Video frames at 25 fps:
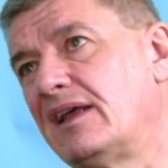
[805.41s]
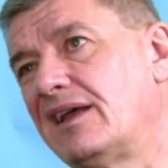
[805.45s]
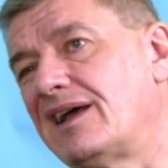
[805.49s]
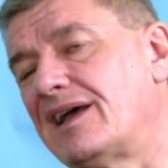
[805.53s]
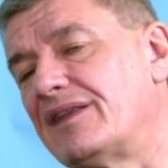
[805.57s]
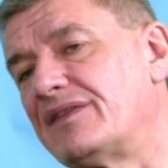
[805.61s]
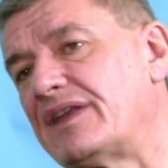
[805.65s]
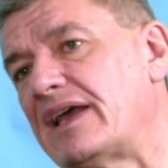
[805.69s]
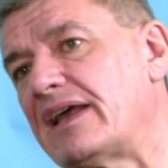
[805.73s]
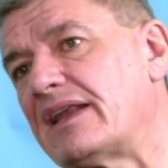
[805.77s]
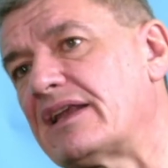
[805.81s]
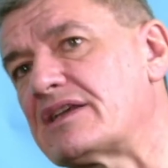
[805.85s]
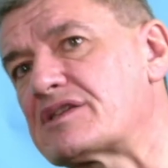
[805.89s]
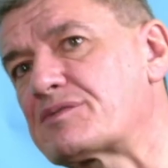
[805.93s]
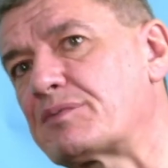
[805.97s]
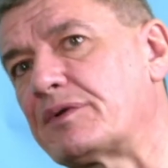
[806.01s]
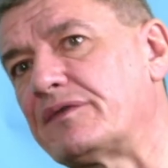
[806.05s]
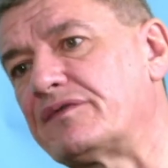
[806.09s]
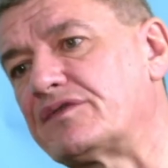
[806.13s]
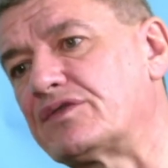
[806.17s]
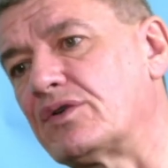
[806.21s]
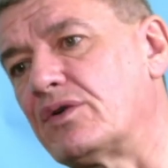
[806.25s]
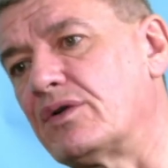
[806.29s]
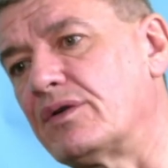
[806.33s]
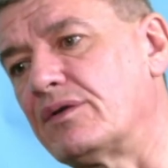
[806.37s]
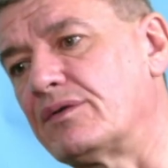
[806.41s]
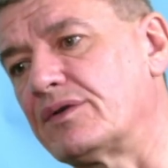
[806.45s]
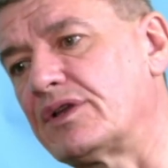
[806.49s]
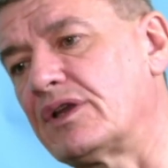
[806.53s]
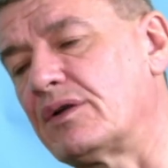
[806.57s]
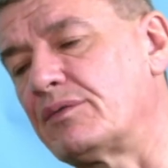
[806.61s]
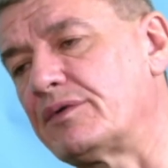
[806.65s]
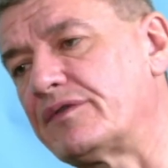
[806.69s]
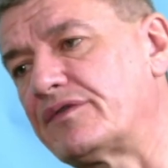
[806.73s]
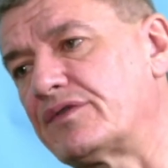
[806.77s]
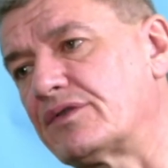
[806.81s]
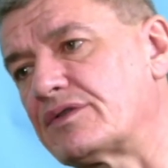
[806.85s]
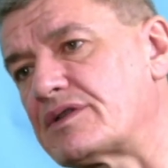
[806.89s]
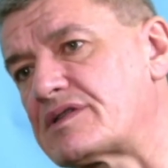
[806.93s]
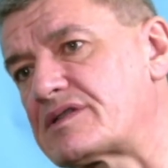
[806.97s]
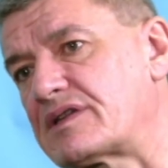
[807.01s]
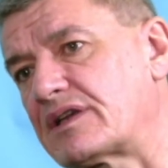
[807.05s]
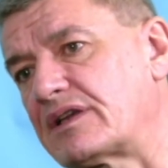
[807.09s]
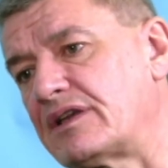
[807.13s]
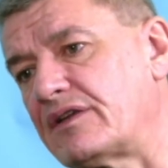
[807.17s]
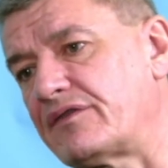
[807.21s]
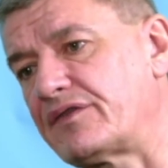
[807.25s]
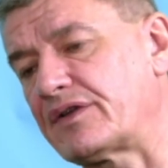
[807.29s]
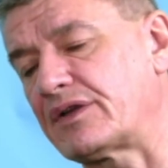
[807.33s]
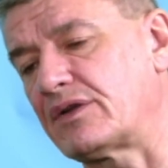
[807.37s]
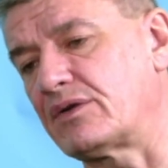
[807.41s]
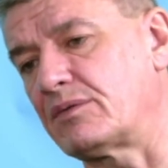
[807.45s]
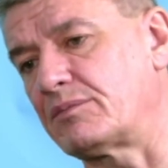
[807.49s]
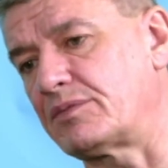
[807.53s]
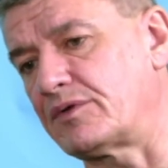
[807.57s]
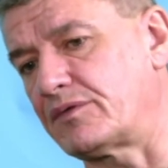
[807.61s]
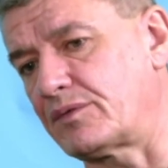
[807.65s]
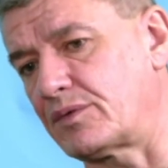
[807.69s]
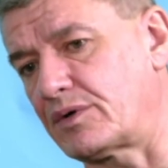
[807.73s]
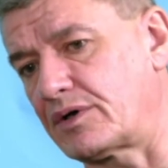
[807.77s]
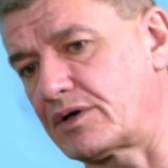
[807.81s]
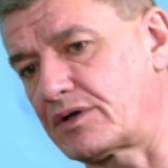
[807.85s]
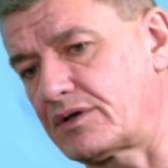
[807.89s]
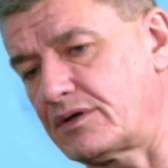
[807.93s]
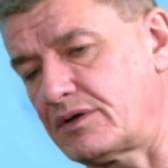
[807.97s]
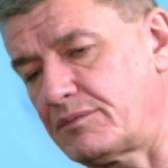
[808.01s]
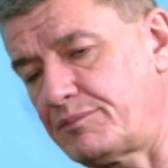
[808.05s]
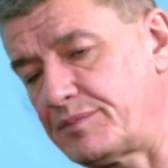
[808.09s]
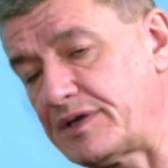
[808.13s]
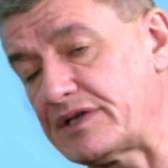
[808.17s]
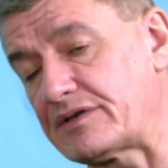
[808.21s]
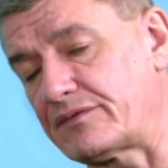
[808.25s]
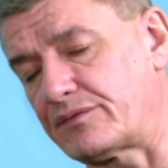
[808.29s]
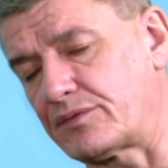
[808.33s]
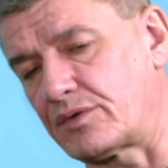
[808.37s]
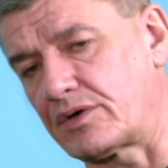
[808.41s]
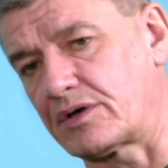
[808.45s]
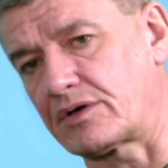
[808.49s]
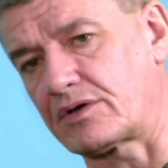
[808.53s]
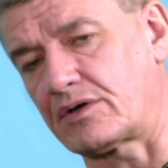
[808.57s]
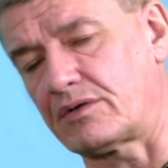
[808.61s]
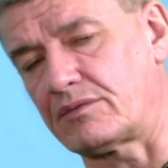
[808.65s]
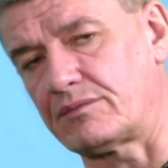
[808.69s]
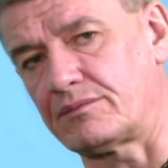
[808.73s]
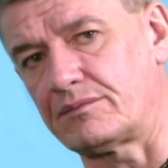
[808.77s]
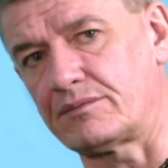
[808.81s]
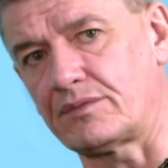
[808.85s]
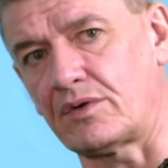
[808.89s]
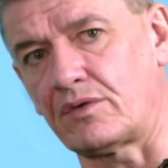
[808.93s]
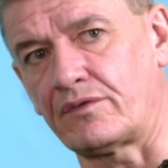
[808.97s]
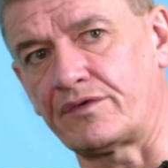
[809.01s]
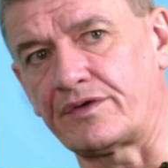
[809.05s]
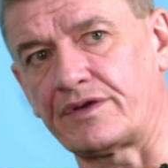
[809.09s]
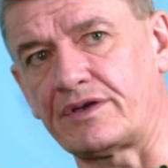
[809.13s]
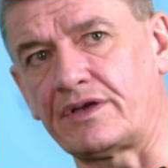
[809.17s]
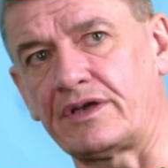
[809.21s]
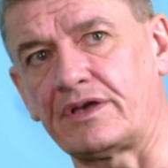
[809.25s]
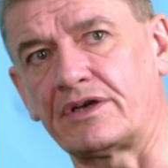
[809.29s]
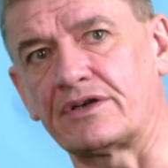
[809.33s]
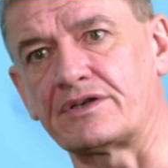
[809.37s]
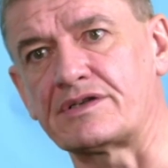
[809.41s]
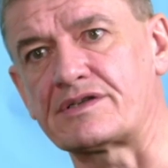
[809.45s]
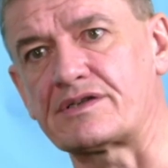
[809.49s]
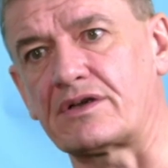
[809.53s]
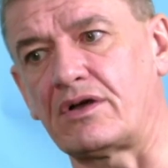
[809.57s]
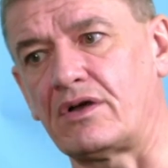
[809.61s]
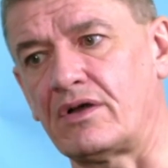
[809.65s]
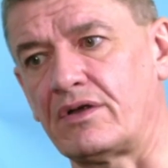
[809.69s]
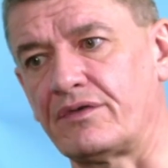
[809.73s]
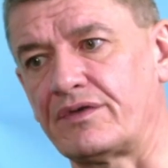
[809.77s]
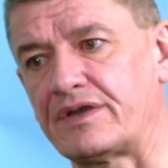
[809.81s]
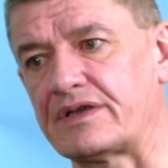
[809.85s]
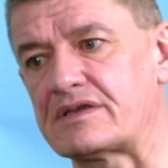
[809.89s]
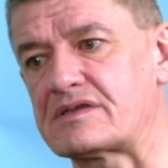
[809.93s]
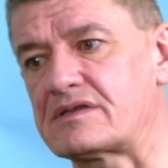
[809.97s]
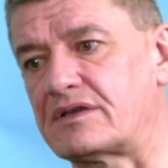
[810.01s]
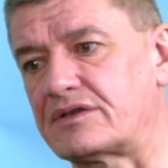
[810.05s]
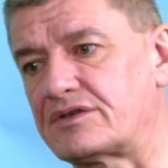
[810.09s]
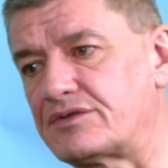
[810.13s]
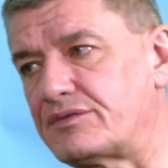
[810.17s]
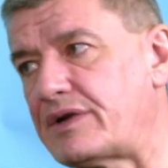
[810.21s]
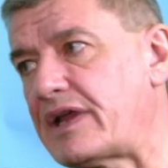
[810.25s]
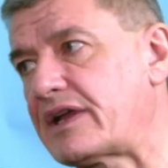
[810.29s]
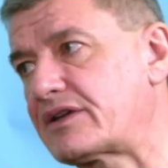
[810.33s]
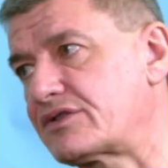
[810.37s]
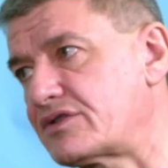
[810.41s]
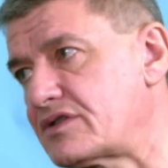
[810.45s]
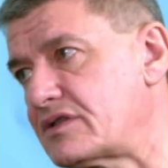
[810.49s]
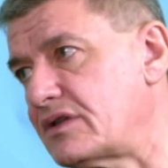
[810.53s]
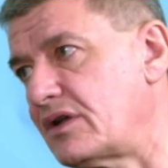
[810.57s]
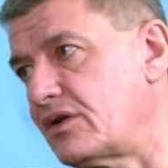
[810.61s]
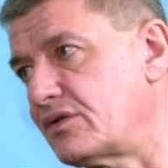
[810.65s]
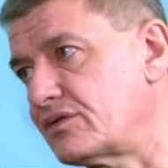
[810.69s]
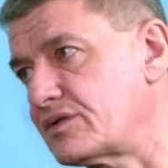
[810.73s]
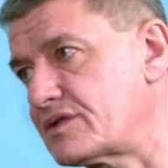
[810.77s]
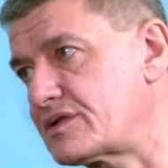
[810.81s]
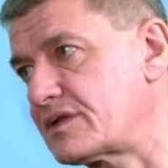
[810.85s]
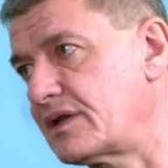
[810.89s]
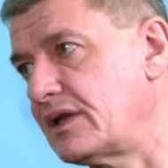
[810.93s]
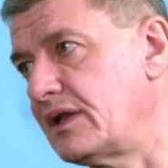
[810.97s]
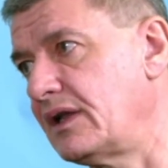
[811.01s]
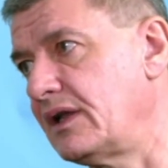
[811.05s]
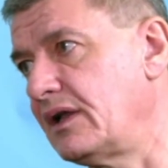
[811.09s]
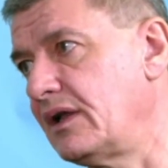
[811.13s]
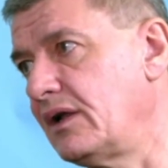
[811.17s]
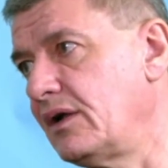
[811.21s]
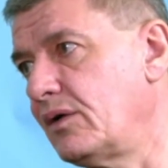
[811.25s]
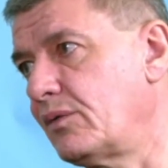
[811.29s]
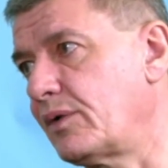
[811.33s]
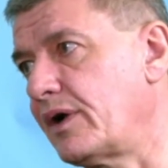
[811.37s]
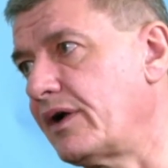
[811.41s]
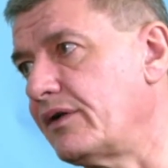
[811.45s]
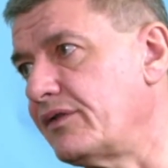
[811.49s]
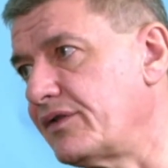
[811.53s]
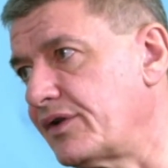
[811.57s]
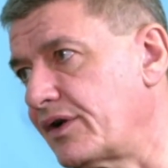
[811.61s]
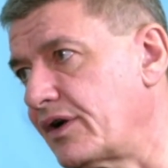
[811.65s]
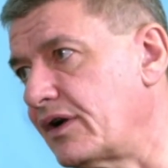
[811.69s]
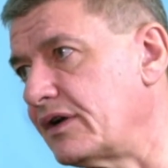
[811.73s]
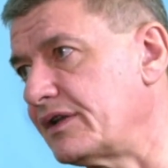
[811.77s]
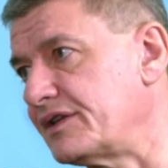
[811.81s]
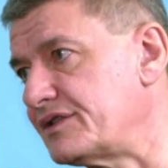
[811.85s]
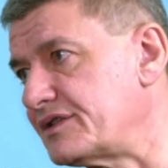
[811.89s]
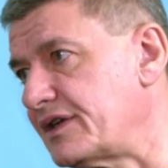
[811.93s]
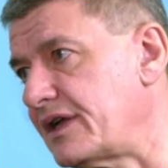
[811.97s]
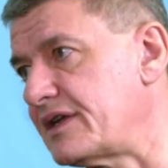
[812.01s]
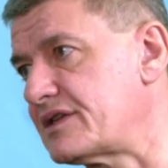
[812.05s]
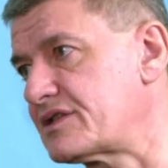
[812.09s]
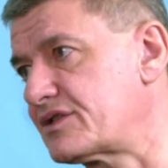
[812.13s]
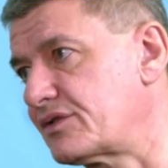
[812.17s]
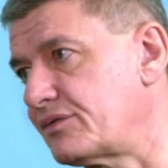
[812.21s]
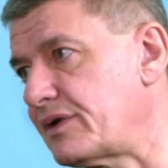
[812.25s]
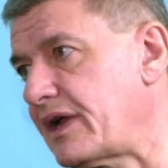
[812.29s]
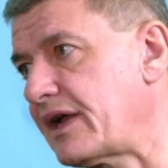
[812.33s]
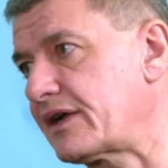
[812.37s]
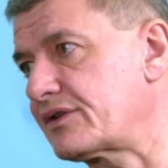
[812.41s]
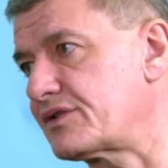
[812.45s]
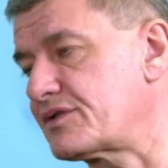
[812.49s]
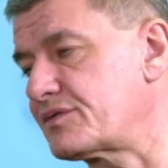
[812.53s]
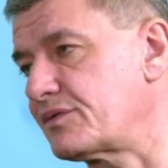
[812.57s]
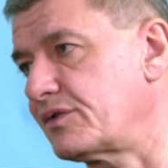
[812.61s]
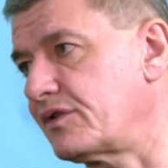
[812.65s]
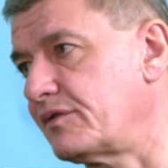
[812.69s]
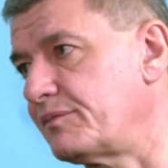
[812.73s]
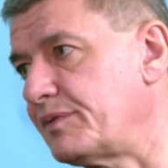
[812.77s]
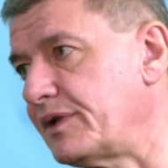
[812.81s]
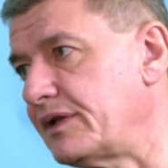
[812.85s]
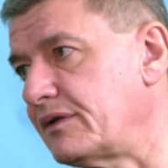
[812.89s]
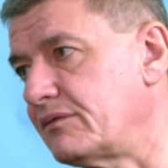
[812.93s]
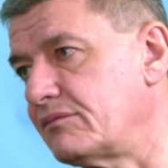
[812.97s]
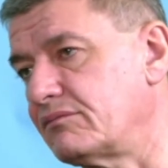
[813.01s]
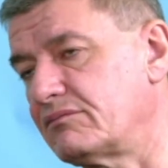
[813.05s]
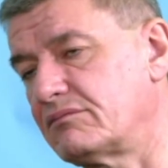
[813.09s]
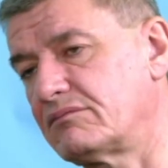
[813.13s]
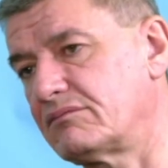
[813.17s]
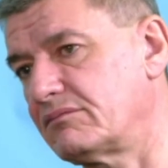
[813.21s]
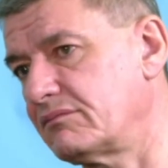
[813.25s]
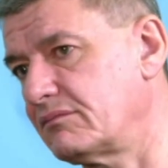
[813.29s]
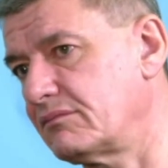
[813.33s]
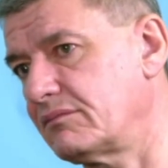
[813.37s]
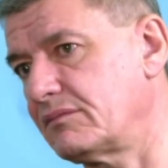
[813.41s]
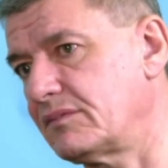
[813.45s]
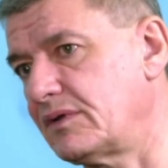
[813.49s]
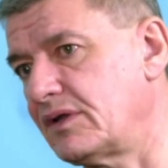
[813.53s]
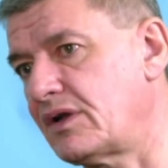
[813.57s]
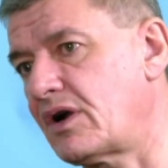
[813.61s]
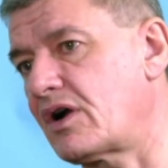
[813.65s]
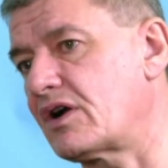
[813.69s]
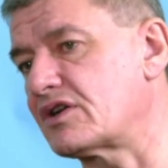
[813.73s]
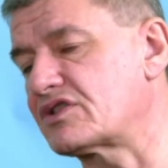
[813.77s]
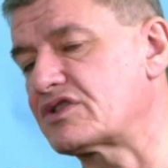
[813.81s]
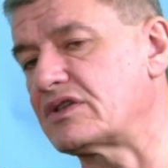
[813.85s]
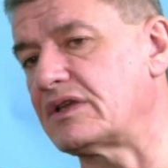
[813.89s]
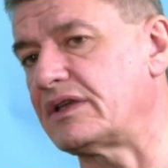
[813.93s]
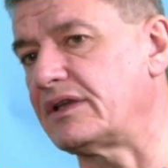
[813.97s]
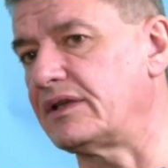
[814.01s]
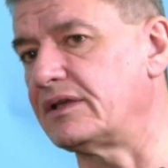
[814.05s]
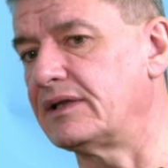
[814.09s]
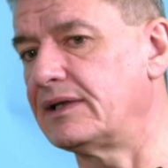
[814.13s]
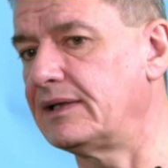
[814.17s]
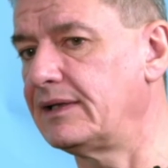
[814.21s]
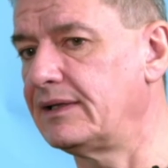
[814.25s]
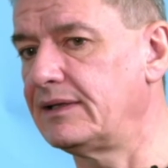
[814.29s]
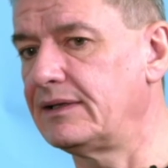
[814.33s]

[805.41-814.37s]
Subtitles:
And then as we've done, you know, we've done a significant number of work, a bit of work over the years on things like directors' loans, where in the early days, directors would have been largely